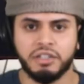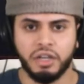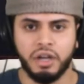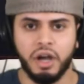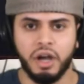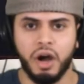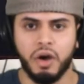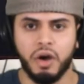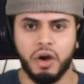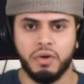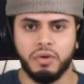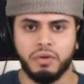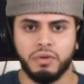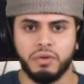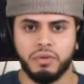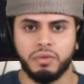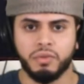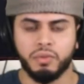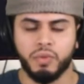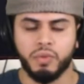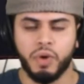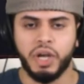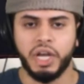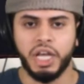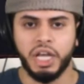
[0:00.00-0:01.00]
years ago
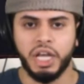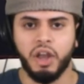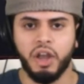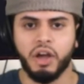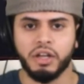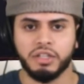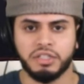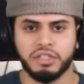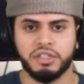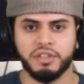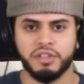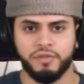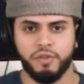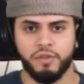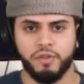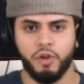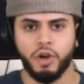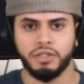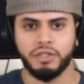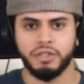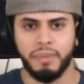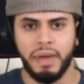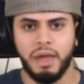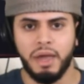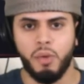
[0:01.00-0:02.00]
when he lost to
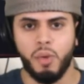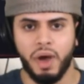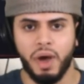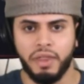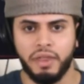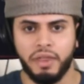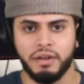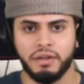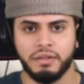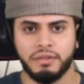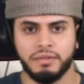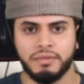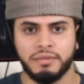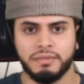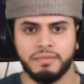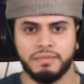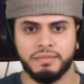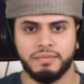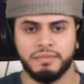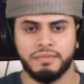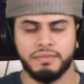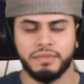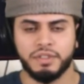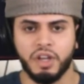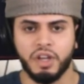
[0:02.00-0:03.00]
Floyd Mayweather.
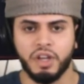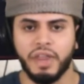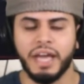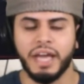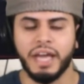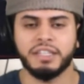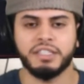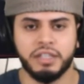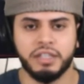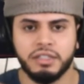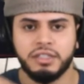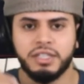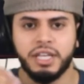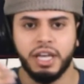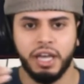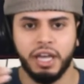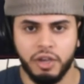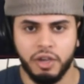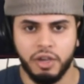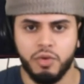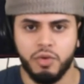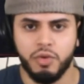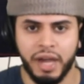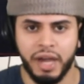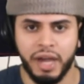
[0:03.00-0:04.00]
So that should
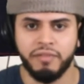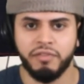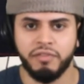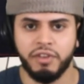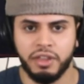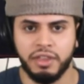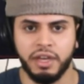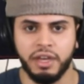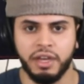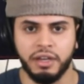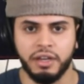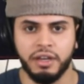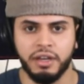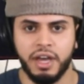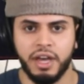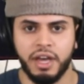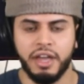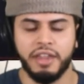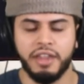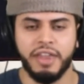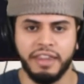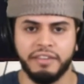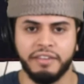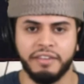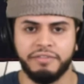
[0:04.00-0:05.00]
tell you everything.
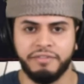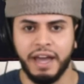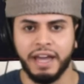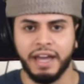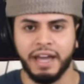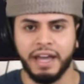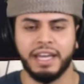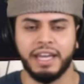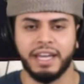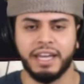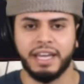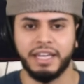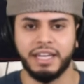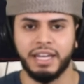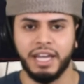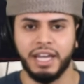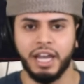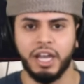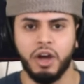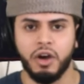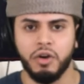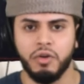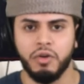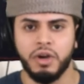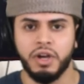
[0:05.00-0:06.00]
That the fact that
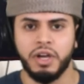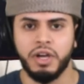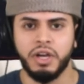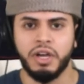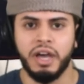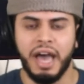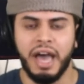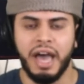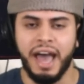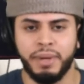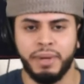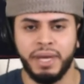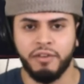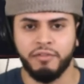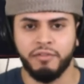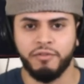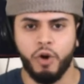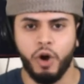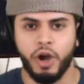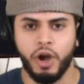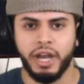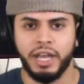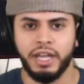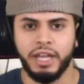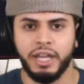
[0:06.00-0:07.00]
Canelo have been
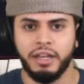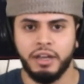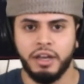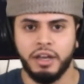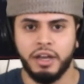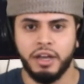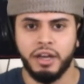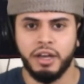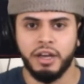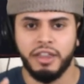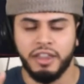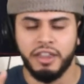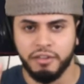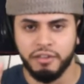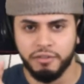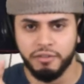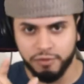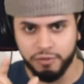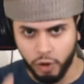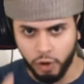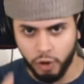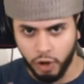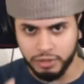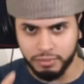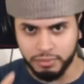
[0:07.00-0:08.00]
avoiding
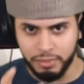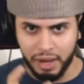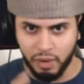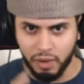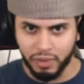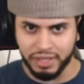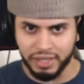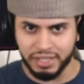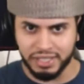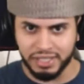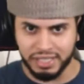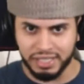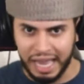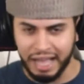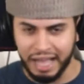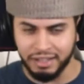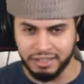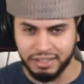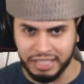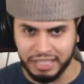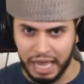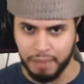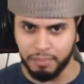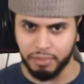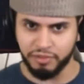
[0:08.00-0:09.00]
Floyd Mayweather
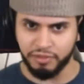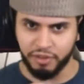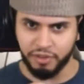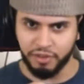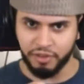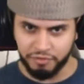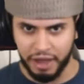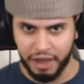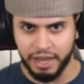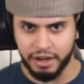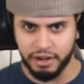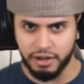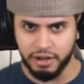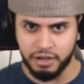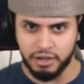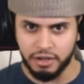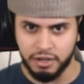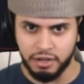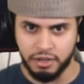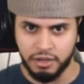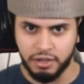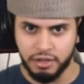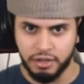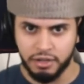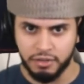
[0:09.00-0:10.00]
style type of a
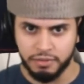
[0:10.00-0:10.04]
fighter